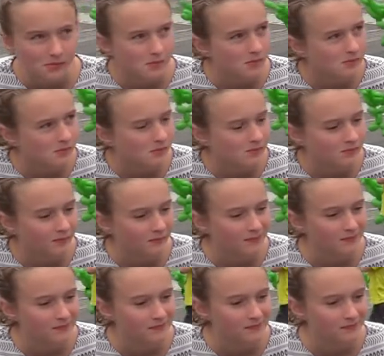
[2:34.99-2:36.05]

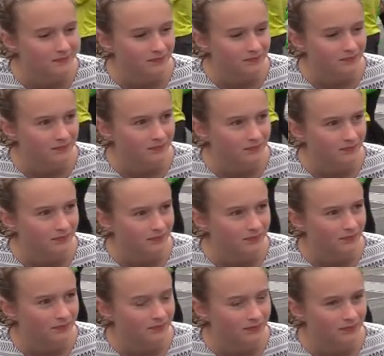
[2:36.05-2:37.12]

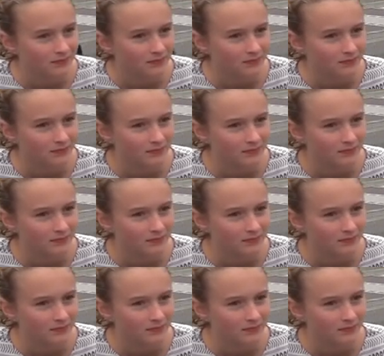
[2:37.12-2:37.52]
No words are spoken by the person on screen.